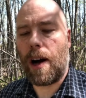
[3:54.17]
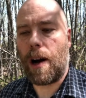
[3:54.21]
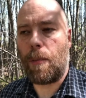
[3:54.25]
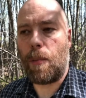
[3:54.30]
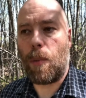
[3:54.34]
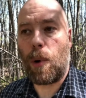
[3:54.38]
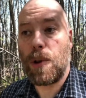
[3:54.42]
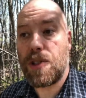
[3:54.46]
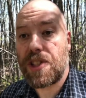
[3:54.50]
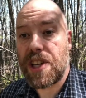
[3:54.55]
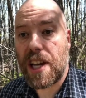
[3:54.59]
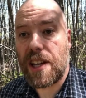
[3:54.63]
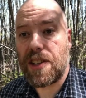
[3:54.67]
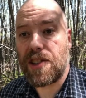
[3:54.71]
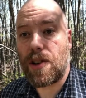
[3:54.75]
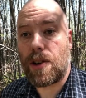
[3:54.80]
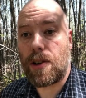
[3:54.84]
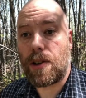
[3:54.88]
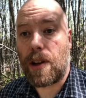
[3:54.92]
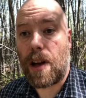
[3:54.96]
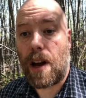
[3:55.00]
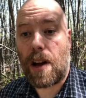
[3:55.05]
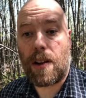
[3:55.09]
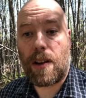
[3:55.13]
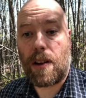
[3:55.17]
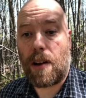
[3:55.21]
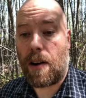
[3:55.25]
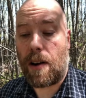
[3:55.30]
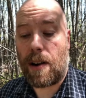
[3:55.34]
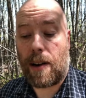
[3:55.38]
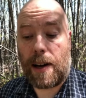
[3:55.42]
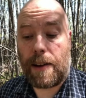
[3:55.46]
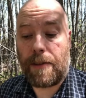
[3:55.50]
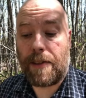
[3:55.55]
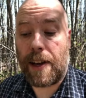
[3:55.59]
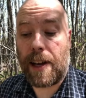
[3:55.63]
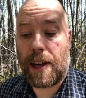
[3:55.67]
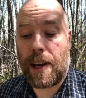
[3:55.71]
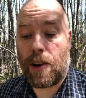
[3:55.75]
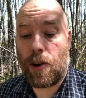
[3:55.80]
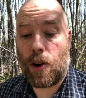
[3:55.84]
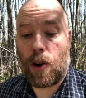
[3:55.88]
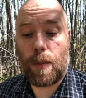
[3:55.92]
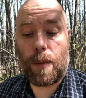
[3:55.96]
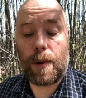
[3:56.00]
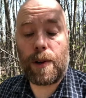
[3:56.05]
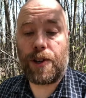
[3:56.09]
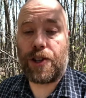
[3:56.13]
Most kids are living in
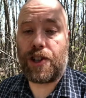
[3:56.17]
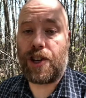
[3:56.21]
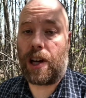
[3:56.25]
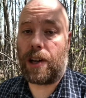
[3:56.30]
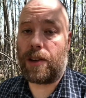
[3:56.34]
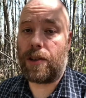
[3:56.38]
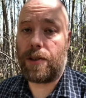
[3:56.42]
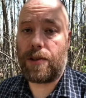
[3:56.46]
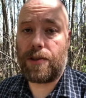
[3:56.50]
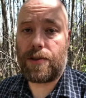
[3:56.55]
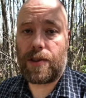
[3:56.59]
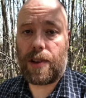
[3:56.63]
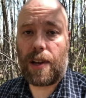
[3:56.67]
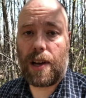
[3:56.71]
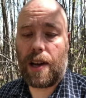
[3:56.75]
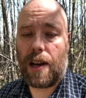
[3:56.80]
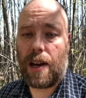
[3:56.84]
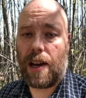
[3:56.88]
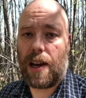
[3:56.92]
urban jungles.